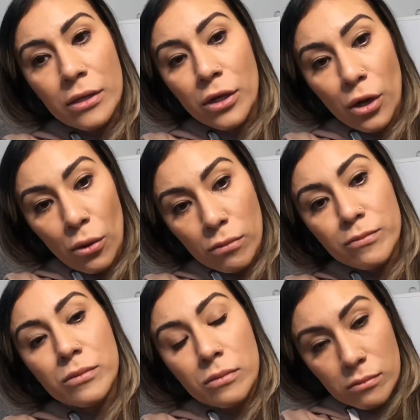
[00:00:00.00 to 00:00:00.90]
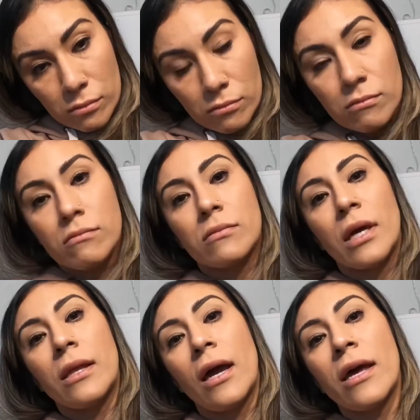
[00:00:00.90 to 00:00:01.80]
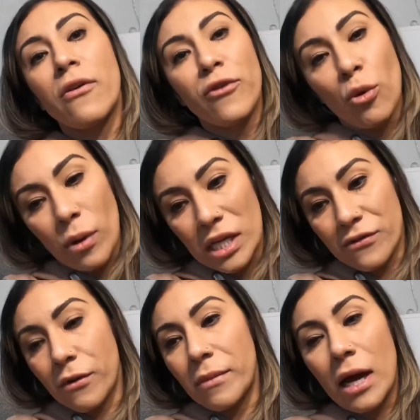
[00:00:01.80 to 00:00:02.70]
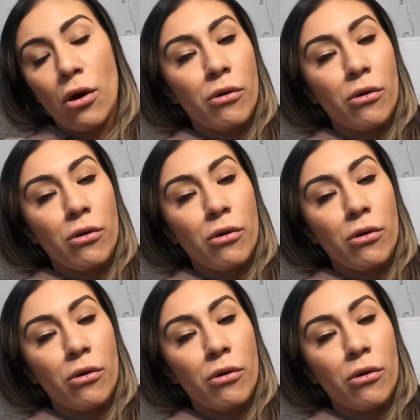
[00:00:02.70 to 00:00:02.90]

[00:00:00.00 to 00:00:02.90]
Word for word: you know, in in a few weeks from now.